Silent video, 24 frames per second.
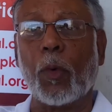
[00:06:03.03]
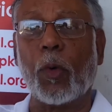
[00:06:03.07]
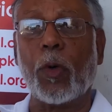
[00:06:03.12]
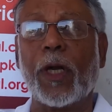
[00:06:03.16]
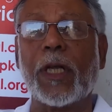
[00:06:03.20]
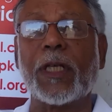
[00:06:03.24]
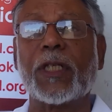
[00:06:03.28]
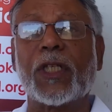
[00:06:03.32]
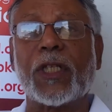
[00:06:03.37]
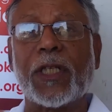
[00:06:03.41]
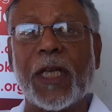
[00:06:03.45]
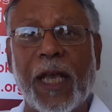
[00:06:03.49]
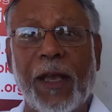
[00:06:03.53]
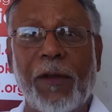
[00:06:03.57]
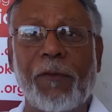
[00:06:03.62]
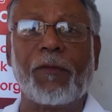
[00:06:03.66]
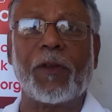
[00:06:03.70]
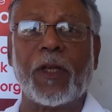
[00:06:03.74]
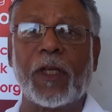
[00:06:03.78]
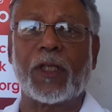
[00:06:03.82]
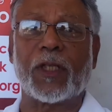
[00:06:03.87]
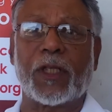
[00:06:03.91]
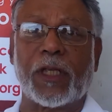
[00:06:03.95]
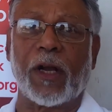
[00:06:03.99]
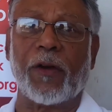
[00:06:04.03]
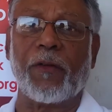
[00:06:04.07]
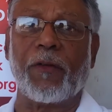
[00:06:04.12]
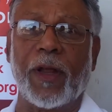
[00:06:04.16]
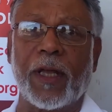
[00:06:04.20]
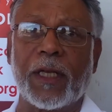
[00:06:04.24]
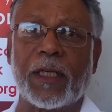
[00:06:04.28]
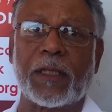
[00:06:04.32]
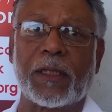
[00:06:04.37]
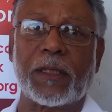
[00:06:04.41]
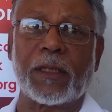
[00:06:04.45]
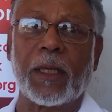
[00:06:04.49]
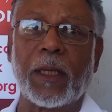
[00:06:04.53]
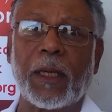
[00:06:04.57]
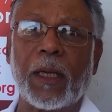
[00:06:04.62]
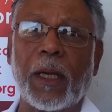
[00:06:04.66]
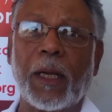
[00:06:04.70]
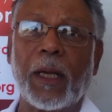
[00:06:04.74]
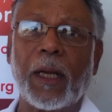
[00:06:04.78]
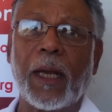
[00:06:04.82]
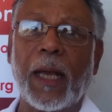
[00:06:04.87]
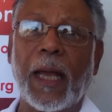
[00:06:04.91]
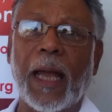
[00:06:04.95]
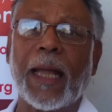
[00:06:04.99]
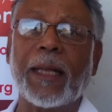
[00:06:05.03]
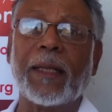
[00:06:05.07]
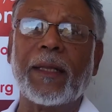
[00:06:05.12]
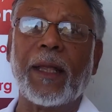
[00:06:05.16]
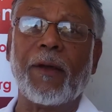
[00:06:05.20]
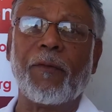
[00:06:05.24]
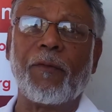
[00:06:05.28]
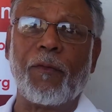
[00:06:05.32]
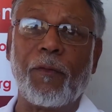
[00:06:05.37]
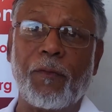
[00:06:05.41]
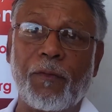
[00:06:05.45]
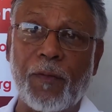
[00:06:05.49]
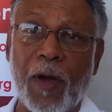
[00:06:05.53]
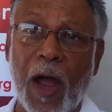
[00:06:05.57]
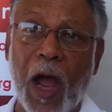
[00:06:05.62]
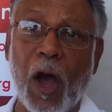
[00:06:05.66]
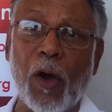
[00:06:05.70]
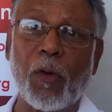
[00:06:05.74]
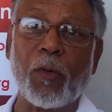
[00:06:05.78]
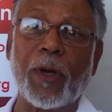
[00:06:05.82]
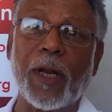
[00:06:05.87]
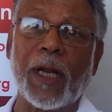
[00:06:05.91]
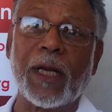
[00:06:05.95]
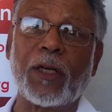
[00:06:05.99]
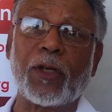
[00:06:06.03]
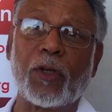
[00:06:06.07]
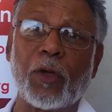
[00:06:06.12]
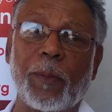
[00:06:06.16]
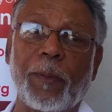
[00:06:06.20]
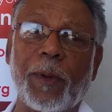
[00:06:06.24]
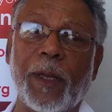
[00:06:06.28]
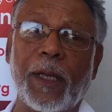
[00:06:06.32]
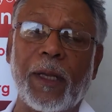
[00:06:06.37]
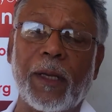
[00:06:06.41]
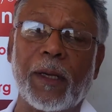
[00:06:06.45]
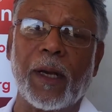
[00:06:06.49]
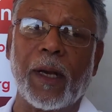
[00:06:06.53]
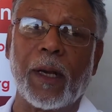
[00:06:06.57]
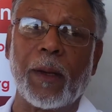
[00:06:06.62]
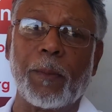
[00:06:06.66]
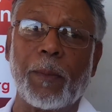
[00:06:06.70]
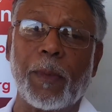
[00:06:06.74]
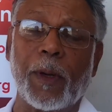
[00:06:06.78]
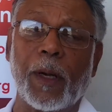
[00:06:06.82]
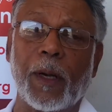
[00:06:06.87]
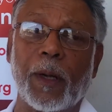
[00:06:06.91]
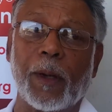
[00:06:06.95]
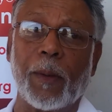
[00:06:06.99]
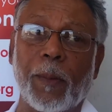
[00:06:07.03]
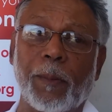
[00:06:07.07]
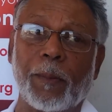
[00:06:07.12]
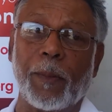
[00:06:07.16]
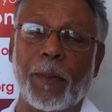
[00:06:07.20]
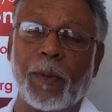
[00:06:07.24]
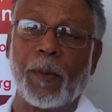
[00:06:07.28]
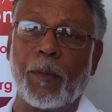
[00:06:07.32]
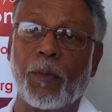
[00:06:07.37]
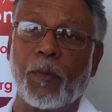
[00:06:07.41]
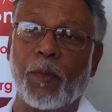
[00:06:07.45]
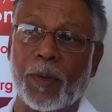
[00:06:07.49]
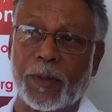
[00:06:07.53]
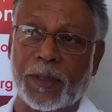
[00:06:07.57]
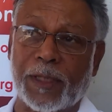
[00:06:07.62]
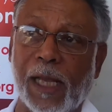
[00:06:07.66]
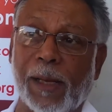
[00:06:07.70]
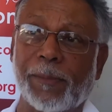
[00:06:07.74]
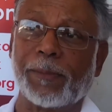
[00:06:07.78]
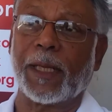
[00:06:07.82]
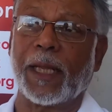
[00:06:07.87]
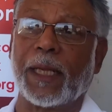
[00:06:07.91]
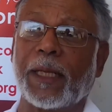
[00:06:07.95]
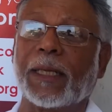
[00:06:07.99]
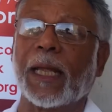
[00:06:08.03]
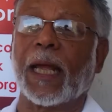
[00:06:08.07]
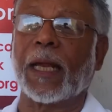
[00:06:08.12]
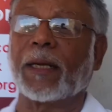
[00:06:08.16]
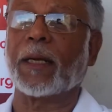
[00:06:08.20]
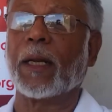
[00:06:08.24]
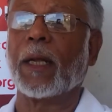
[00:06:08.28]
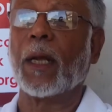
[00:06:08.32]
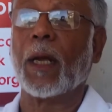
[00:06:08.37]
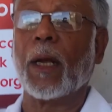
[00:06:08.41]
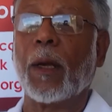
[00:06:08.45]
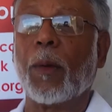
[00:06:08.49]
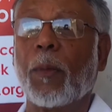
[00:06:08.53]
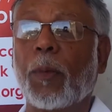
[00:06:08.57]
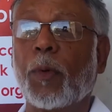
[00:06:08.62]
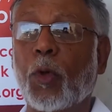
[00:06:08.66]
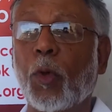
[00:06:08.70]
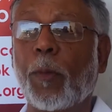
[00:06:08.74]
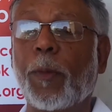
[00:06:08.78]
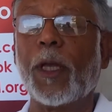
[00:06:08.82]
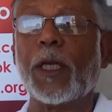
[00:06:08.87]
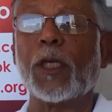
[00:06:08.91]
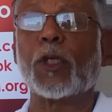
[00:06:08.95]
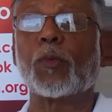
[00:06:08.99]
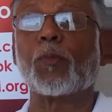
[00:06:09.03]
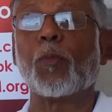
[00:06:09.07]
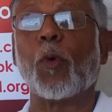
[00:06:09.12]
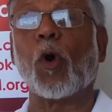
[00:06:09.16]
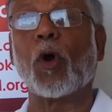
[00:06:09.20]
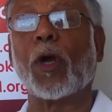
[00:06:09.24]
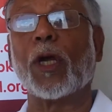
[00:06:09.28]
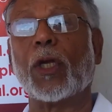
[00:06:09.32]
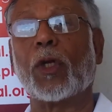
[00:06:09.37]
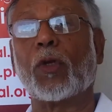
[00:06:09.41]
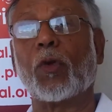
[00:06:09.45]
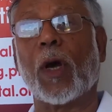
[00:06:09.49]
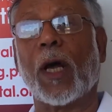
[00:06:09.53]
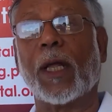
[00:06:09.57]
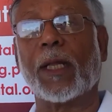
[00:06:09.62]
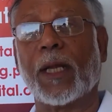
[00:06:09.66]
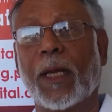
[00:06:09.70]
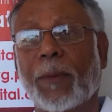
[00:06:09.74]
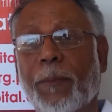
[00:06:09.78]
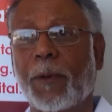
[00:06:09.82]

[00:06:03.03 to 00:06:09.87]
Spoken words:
received the service and they found it to be something that to be spoken to other